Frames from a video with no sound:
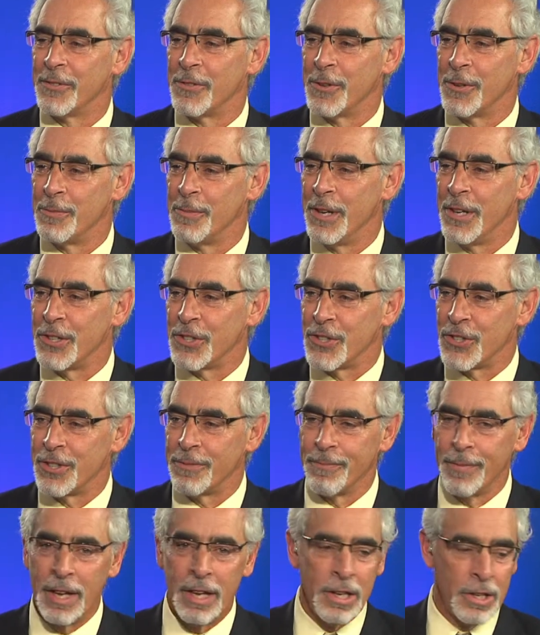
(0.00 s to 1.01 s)
very much.
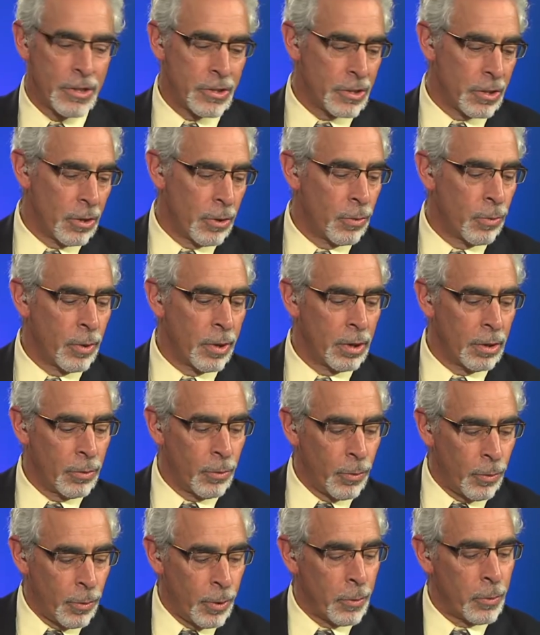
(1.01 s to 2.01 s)
So
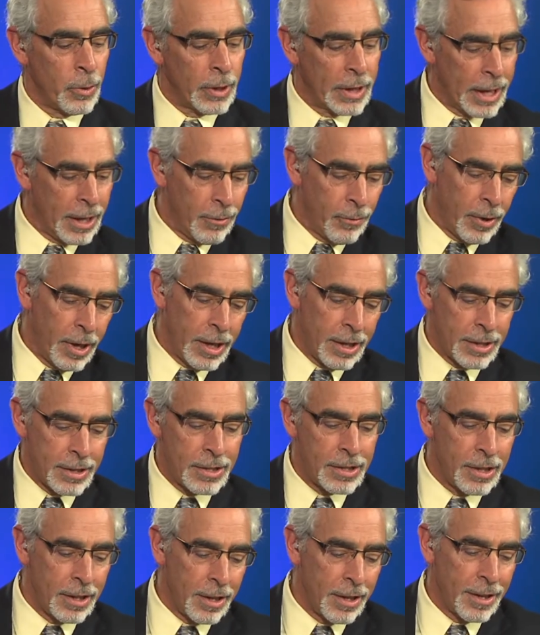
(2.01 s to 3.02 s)
we will get right
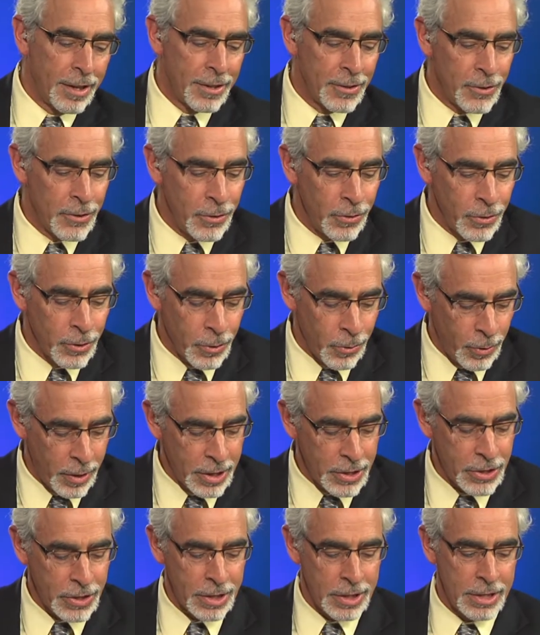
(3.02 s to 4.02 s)
to the
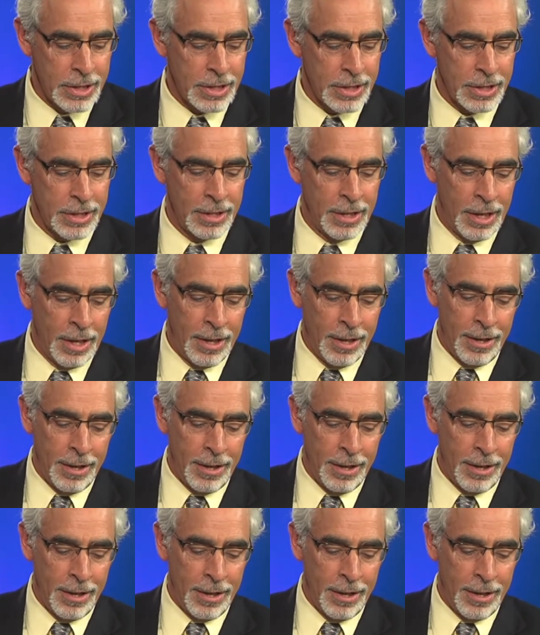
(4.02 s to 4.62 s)
questions, and